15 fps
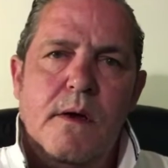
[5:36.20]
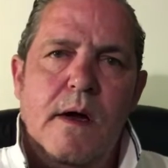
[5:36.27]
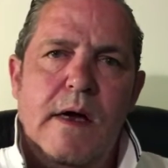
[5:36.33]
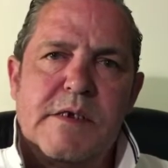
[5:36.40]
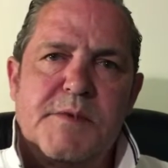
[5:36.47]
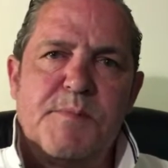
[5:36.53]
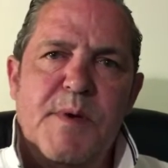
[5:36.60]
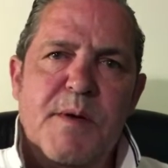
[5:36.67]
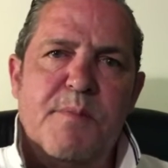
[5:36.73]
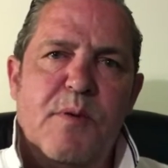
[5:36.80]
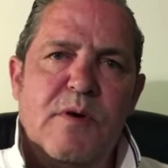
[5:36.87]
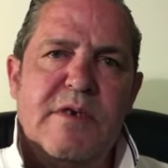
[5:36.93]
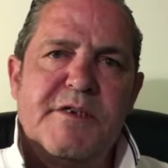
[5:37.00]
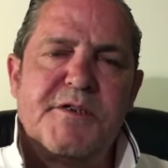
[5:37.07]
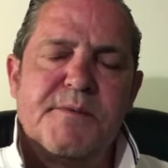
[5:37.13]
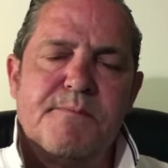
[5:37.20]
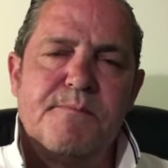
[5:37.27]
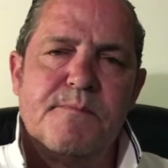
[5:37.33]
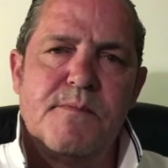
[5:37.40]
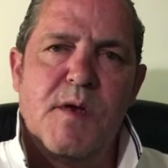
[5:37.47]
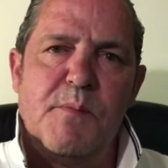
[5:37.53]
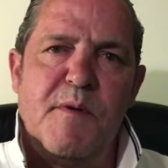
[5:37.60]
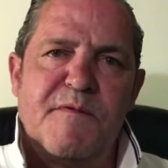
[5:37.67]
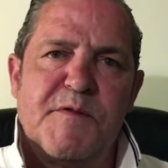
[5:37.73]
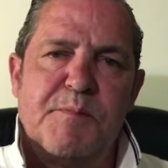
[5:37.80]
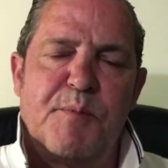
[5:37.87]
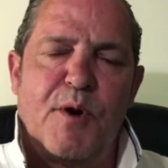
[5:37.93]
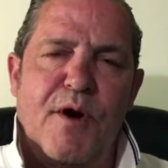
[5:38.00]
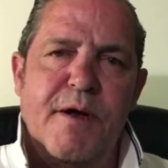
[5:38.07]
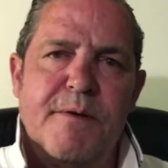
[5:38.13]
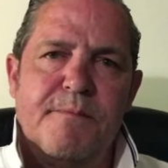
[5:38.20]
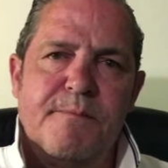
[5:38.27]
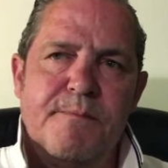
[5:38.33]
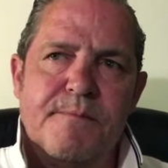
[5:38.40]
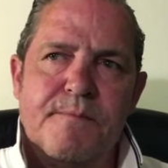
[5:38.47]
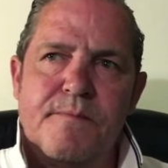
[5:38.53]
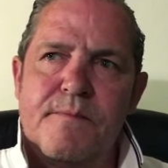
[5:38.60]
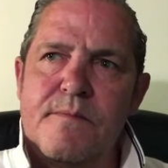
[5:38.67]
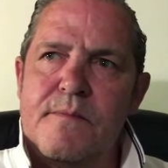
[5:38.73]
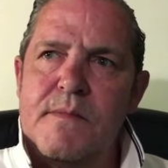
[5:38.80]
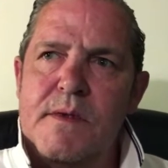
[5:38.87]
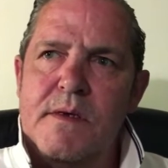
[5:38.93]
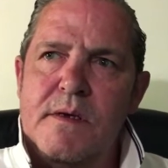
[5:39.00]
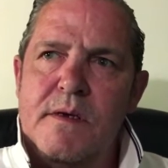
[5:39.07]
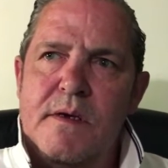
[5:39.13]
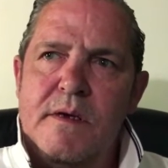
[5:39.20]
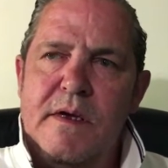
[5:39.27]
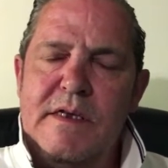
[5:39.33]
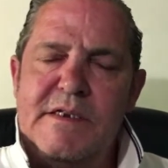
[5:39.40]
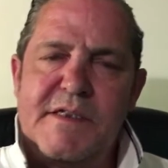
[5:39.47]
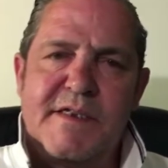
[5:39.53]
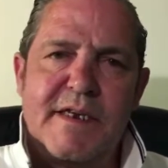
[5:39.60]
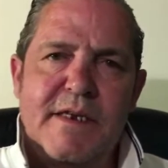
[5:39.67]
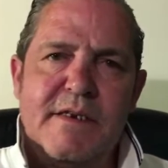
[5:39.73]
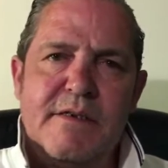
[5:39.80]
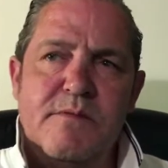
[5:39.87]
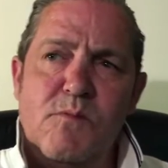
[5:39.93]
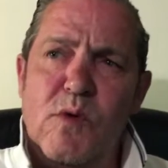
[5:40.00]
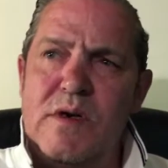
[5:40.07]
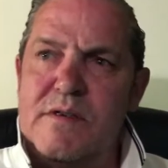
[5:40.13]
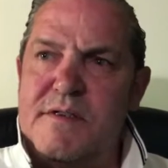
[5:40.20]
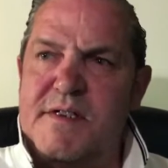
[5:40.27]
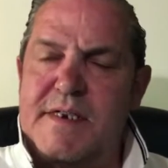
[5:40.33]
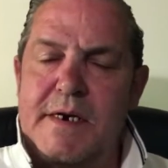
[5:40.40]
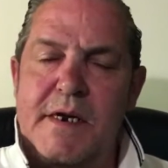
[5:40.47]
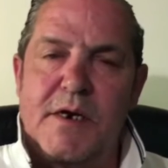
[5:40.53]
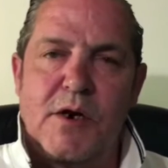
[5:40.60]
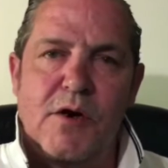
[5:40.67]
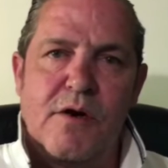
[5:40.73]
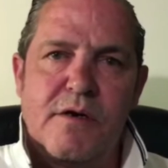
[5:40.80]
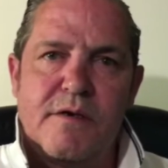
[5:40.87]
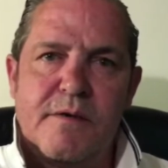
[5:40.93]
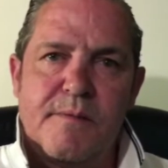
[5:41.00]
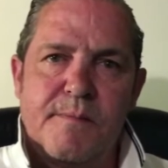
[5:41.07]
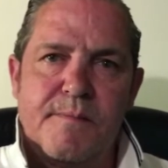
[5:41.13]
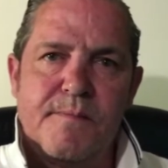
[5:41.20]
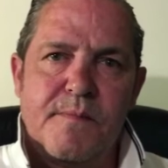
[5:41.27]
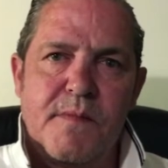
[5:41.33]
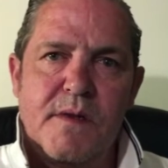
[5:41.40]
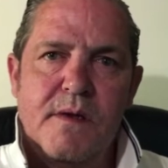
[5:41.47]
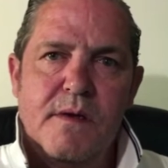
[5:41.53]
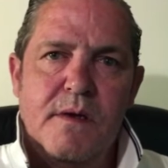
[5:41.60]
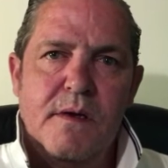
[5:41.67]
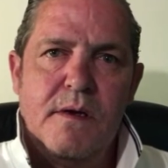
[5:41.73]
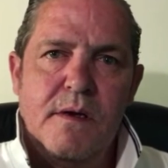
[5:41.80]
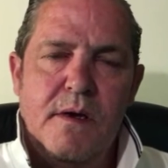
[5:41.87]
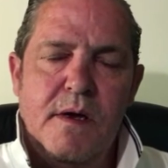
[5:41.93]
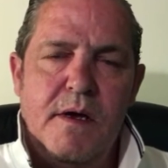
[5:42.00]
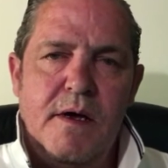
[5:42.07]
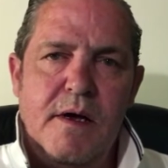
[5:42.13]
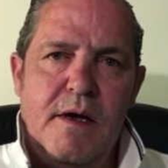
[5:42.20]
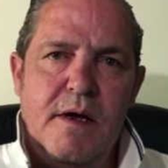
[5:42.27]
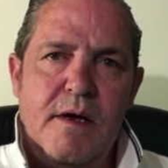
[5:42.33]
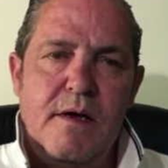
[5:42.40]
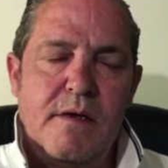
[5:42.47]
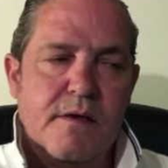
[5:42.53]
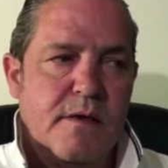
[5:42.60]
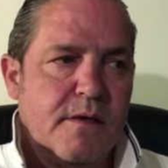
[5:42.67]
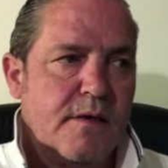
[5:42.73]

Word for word: That's me, boys. I'm off to Brighton. It's ten. Well, it's ten o'clock. Uh,